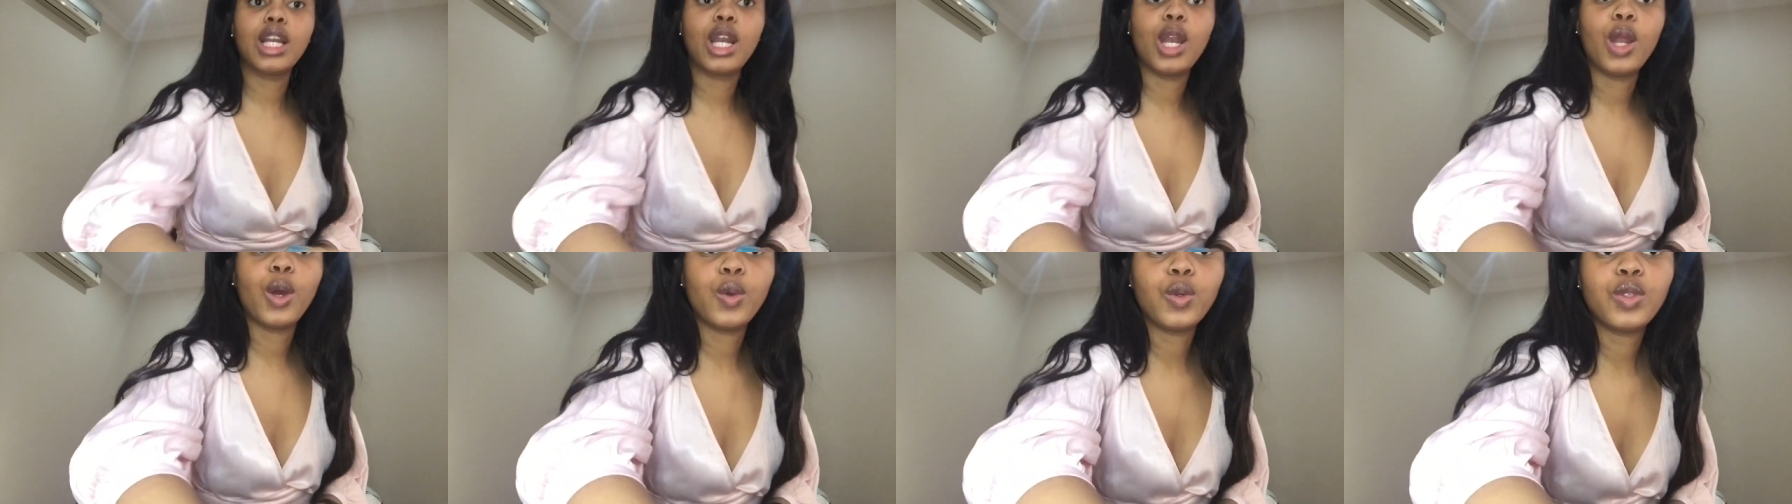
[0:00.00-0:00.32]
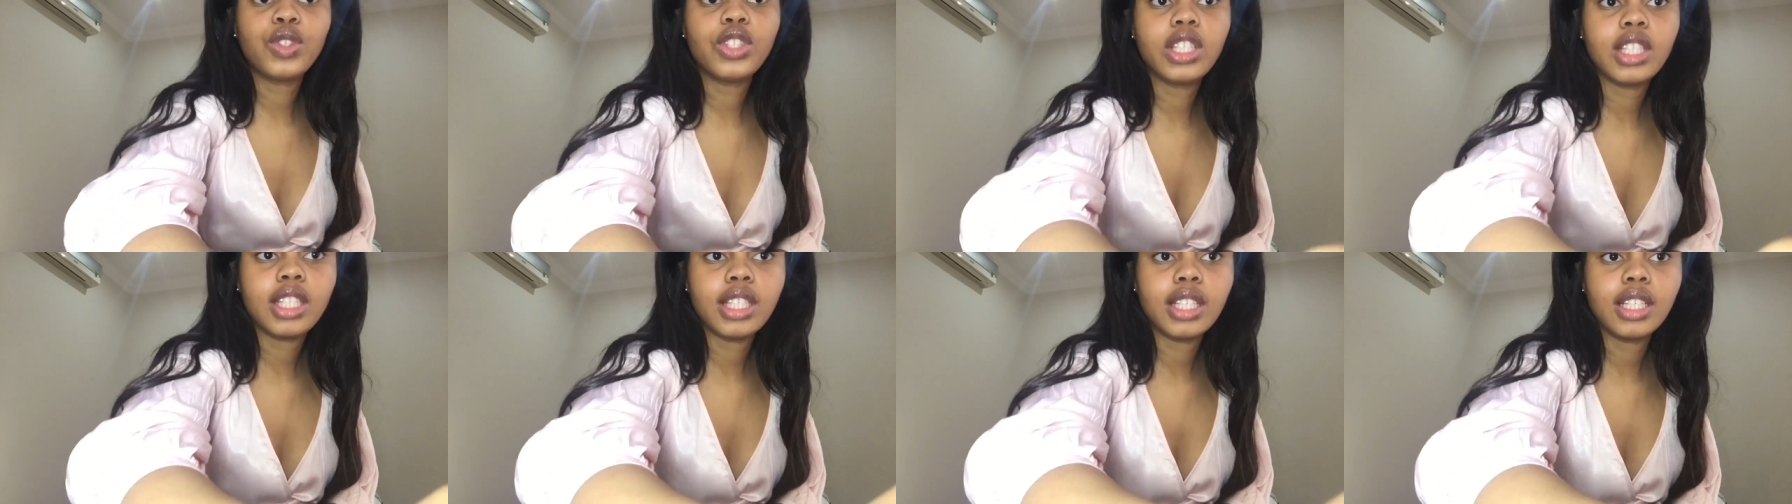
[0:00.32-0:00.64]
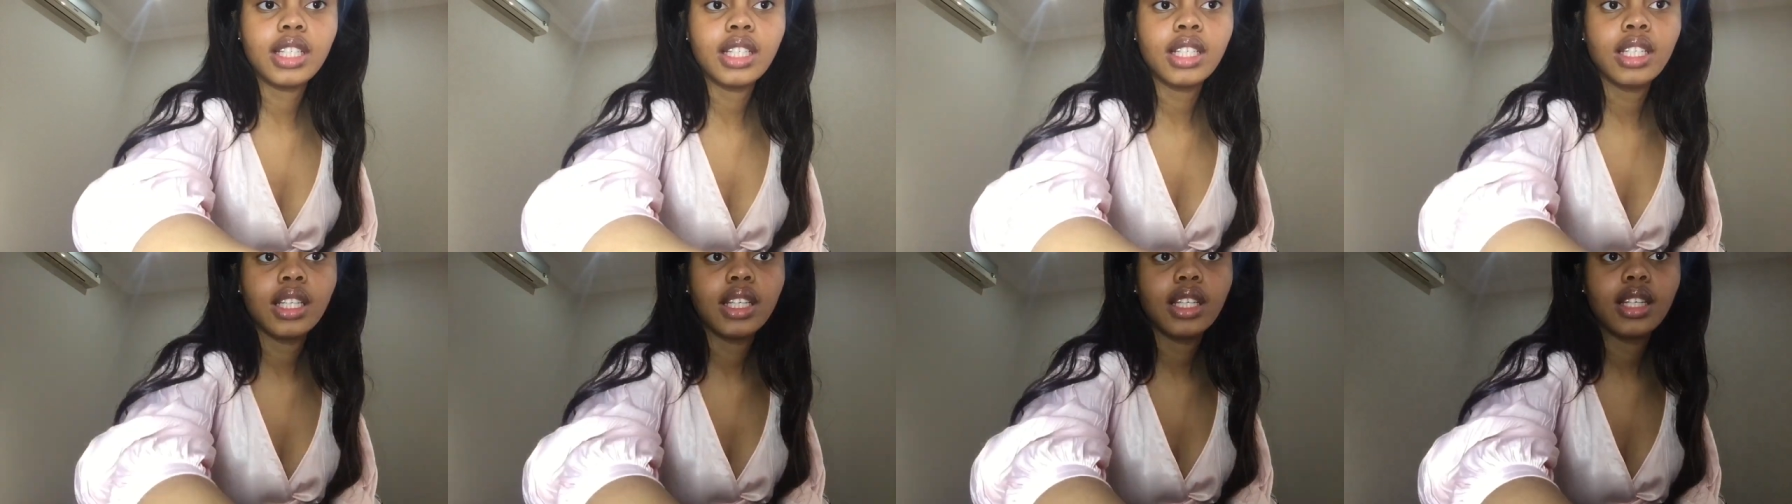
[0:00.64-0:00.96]

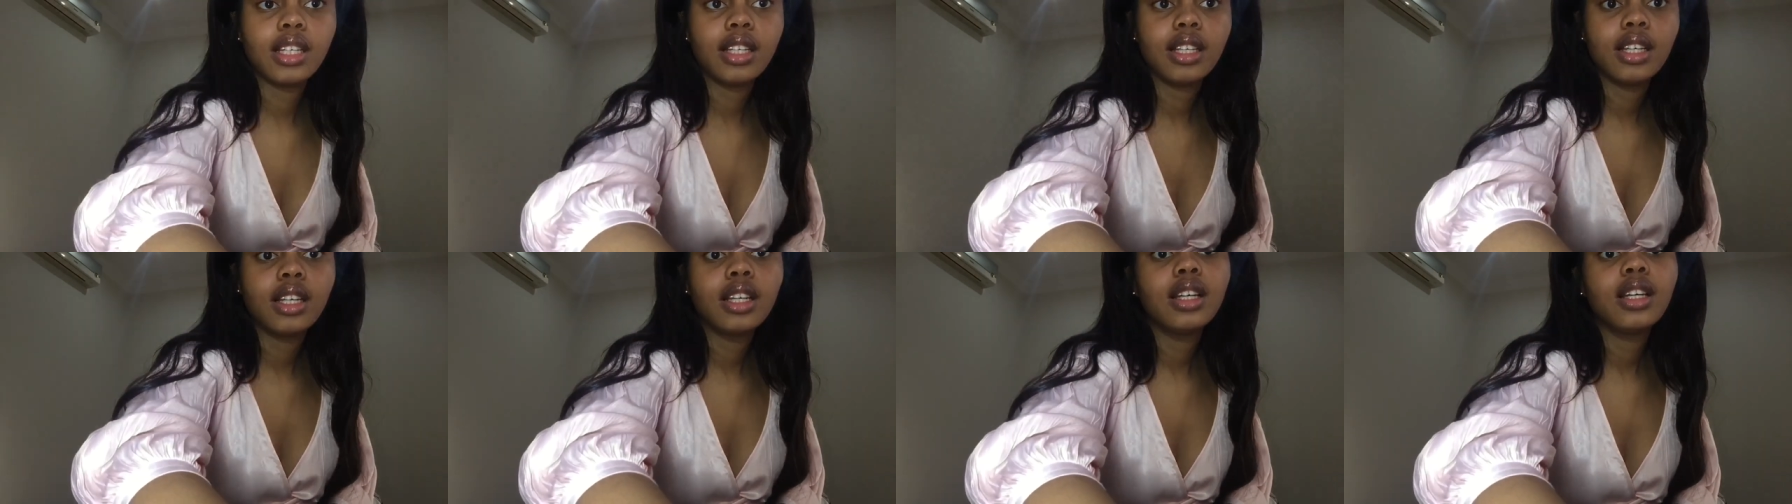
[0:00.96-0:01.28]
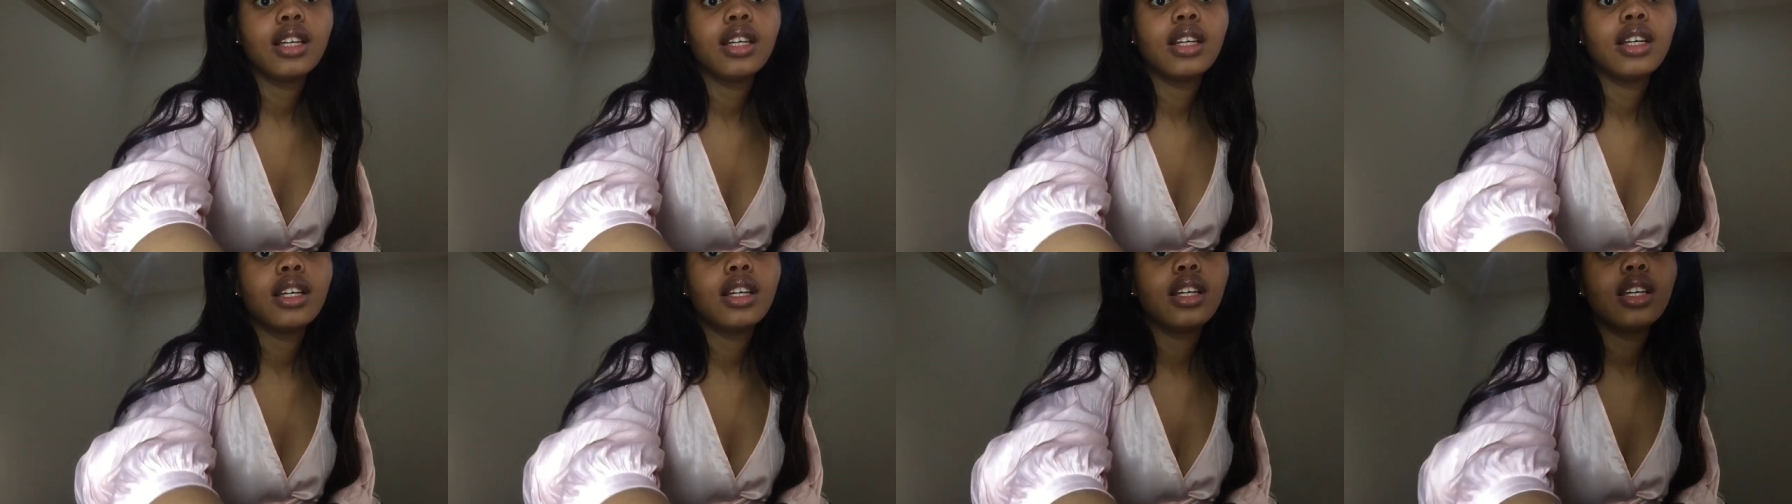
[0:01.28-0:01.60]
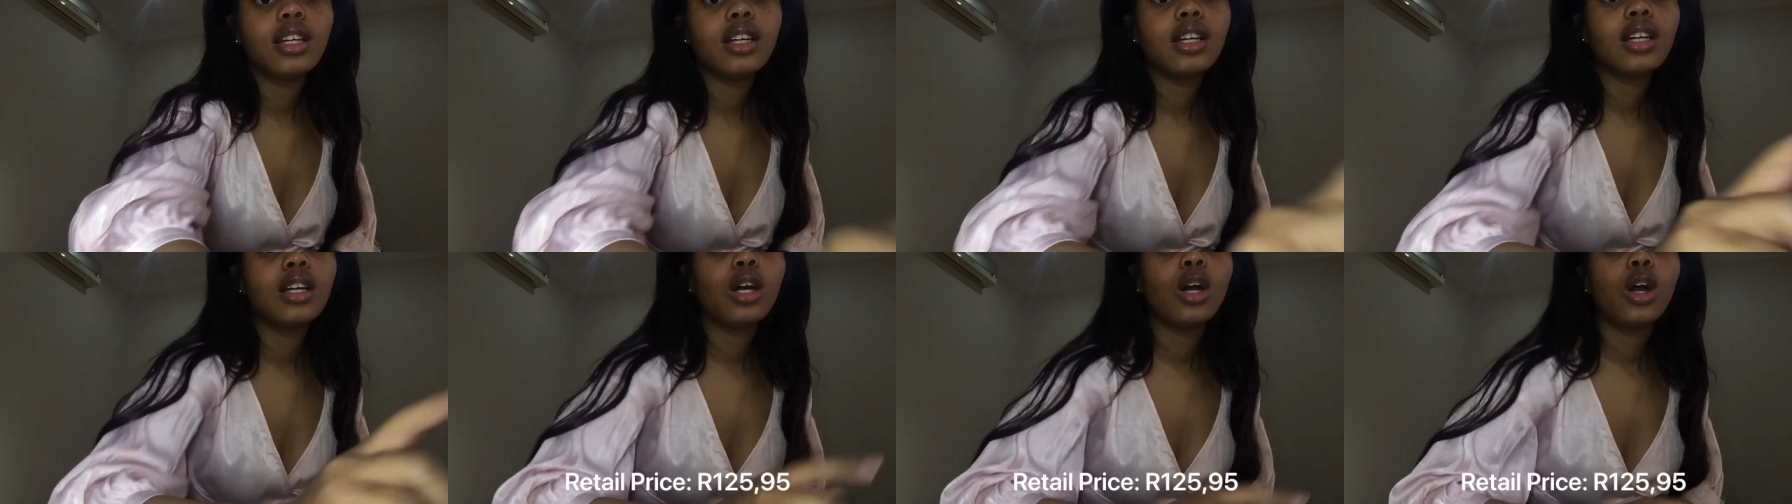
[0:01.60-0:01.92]
Lotion
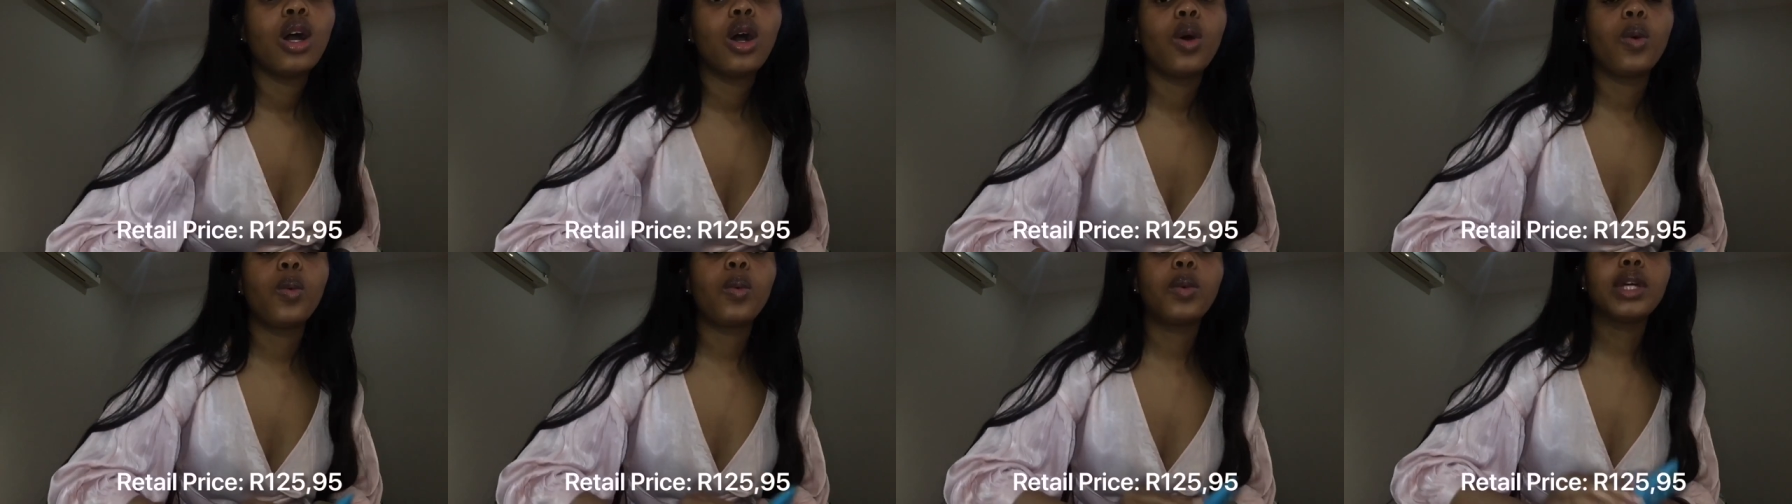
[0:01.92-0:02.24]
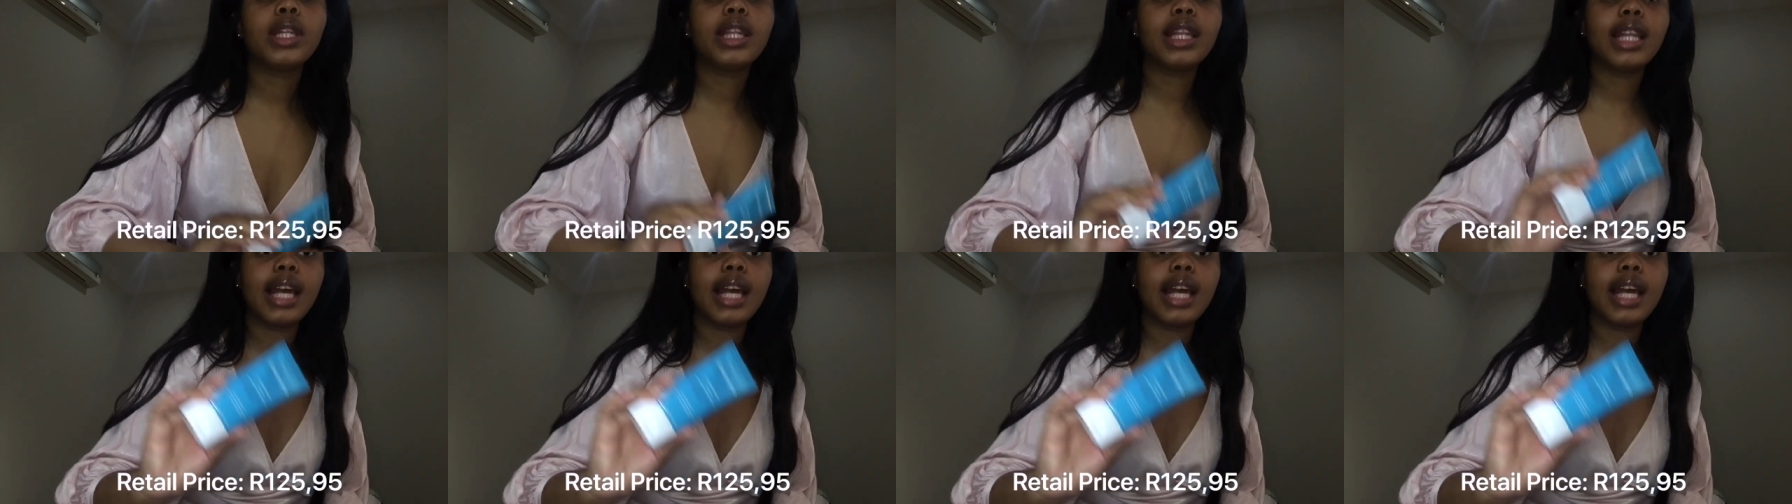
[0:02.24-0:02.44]
with